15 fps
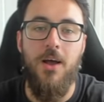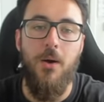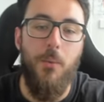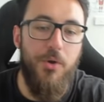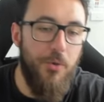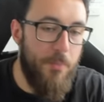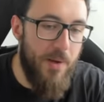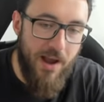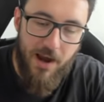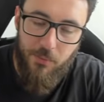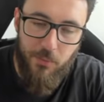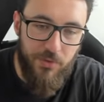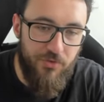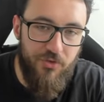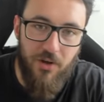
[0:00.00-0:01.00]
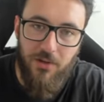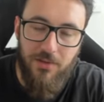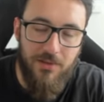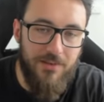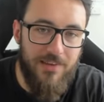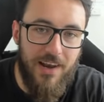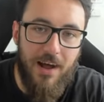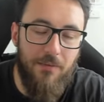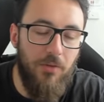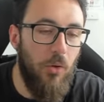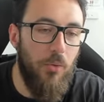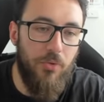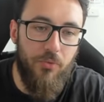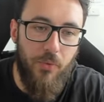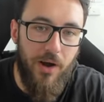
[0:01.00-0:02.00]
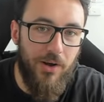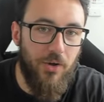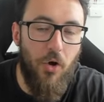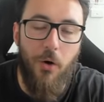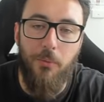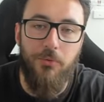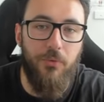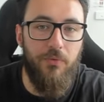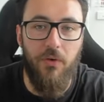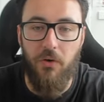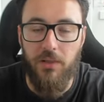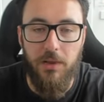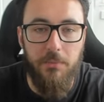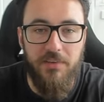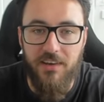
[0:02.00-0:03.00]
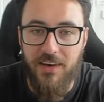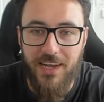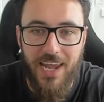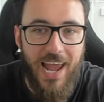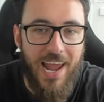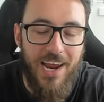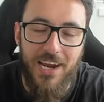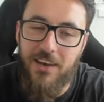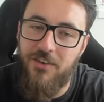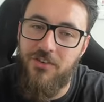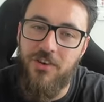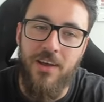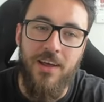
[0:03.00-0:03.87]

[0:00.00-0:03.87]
where you're paired with junglers that have low threat, comps with very limited engage,